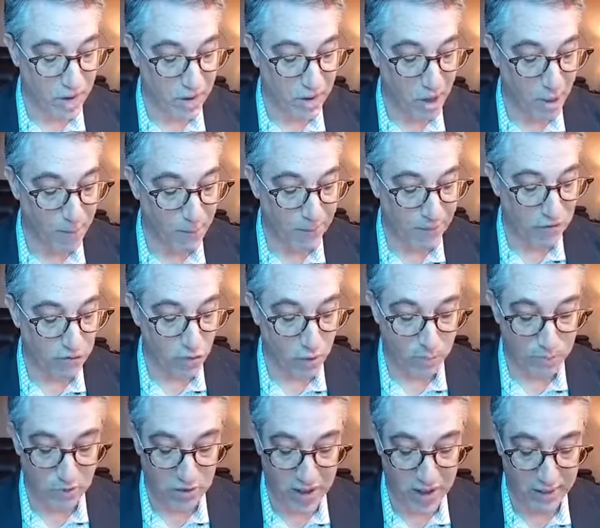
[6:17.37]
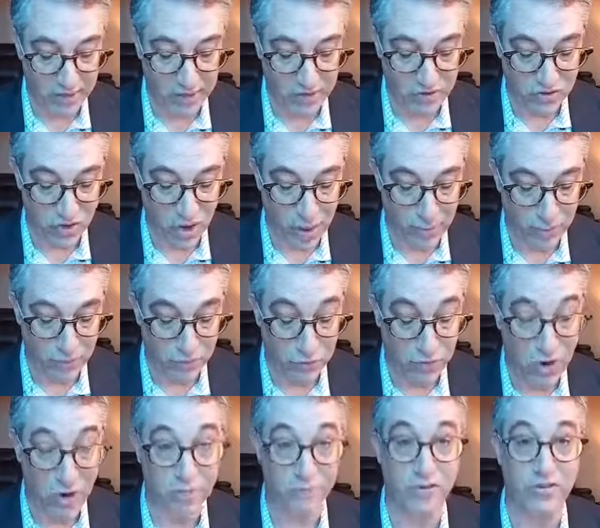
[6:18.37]
company to obtain this type of
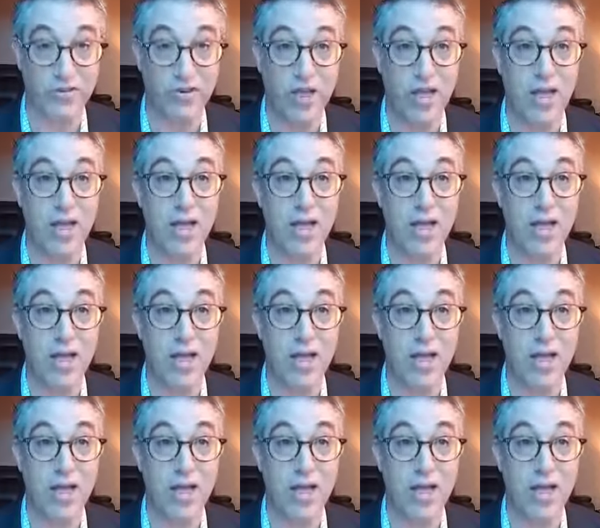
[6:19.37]
service?